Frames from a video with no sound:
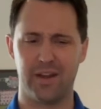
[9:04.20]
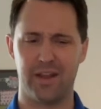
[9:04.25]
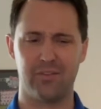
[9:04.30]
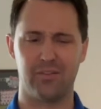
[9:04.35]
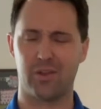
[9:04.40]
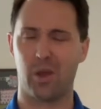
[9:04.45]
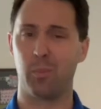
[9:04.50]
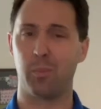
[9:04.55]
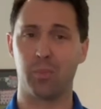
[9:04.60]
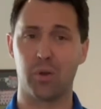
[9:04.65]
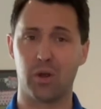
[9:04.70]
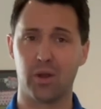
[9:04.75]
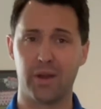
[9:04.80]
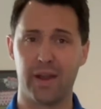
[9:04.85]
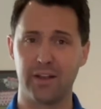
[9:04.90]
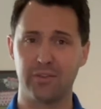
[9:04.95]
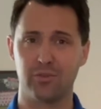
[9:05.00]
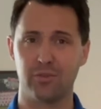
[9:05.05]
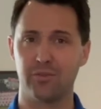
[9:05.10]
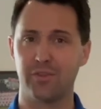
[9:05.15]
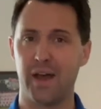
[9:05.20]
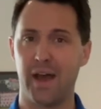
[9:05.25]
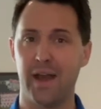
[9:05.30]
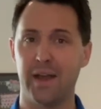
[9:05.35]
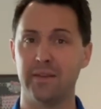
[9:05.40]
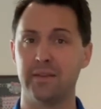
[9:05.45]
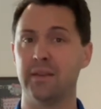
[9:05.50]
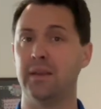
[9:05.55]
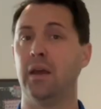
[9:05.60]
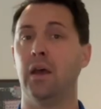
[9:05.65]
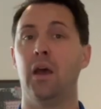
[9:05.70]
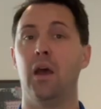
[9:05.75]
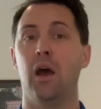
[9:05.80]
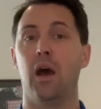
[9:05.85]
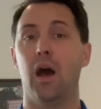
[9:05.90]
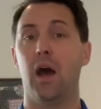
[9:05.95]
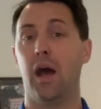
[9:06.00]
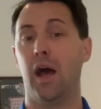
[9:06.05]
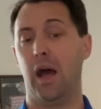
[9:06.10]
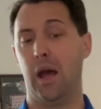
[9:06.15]
as like a bird exercise.
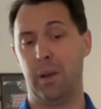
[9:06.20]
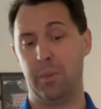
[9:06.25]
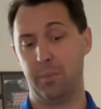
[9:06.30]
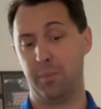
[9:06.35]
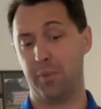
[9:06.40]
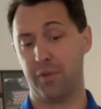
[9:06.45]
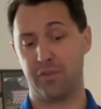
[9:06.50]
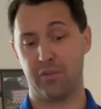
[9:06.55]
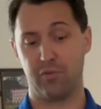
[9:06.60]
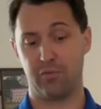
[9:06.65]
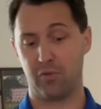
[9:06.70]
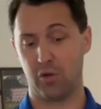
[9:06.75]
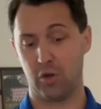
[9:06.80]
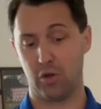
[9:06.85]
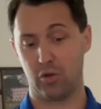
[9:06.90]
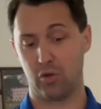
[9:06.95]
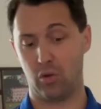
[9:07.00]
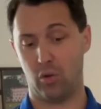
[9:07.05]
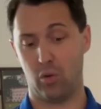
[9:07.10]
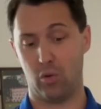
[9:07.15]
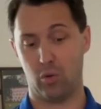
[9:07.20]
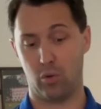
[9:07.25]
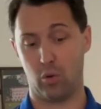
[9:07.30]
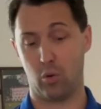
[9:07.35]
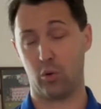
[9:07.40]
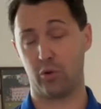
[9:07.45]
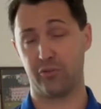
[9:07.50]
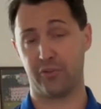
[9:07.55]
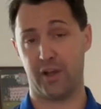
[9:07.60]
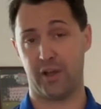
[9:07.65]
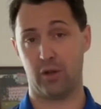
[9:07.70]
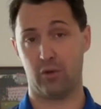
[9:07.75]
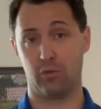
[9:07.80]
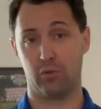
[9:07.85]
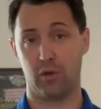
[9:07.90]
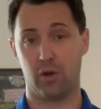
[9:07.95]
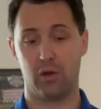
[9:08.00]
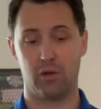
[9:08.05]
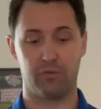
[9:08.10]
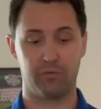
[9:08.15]
But the vertical or
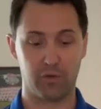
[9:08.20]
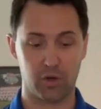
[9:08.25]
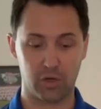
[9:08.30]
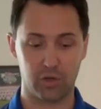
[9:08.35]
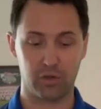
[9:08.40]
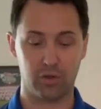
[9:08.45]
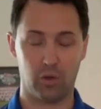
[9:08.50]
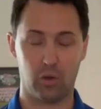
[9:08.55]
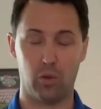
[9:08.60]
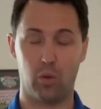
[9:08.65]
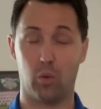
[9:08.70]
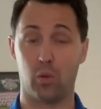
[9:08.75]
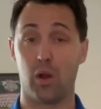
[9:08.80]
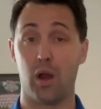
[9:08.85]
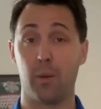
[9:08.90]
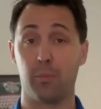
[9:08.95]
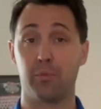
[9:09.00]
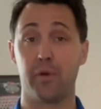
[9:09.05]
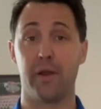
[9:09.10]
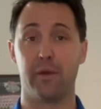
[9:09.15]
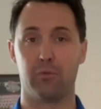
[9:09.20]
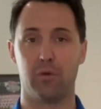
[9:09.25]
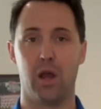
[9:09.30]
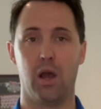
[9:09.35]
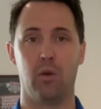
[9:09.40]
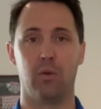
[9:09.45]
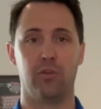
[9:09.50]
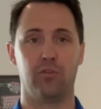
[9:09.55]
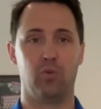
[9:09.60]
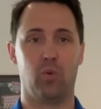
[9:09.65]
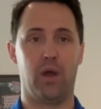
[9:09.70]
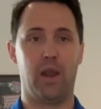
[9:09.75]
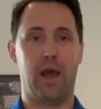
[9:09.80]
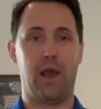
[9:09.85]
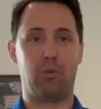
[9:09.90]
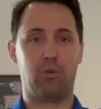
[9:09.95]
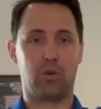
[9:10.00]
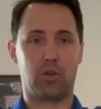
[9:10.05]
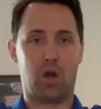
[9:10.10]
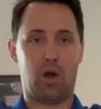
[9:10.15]
horizontal or vertical or upright row is what I
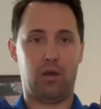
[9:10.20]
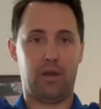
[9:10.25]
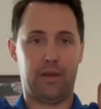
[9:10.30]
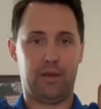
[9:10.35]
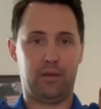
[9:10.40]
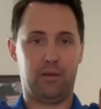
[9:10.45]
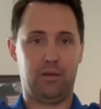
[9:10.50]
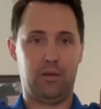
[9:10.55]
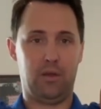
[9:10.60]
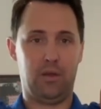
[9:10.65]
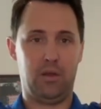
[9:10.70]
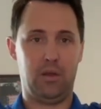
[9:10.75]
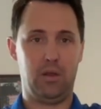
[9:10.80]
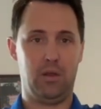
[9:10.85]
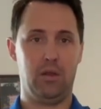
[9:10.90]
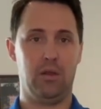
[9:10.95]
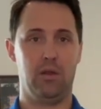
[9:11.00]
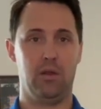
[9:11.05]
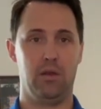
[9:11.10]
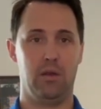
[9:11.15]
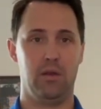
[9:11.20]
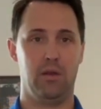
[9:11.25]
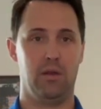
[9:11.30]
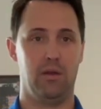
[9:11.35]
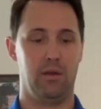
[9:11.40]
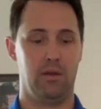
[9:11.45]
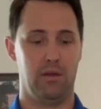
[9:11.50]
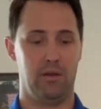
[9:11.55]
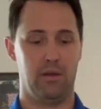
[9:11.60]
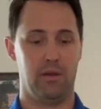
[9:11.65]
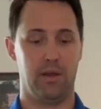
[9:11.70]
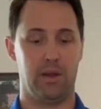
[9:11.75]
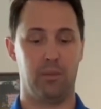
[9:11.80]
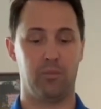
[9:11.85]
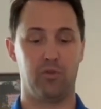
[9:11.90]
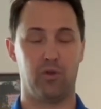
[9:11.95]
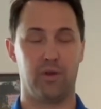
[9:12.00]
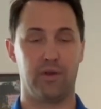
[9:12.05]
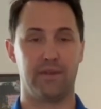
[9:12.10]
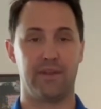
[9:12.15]
would call it. And I'm
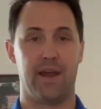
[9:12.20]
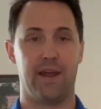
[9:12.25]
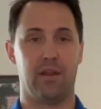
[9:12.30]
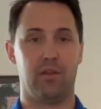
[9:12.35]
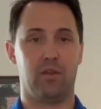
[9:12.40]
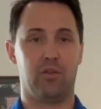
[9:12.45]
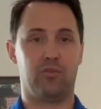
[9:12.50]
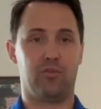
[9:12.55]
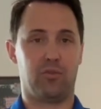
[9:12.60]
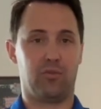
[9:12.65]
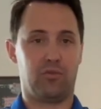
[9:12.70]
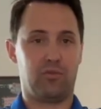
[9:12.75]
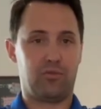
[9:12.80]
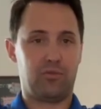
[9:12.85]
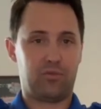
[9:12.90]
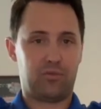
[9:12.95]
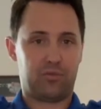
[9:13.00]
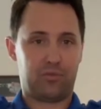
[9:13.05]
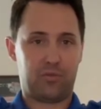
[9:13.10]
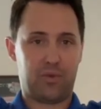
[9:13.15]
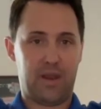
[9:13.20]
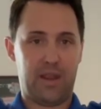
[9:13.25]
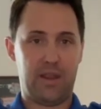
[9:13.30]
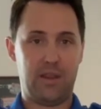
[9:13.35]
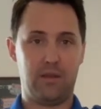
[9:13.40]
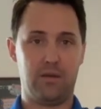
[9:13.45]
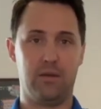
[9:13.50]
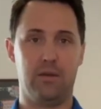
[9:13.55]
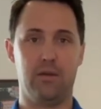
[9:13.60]
doing 10 of those. So 3,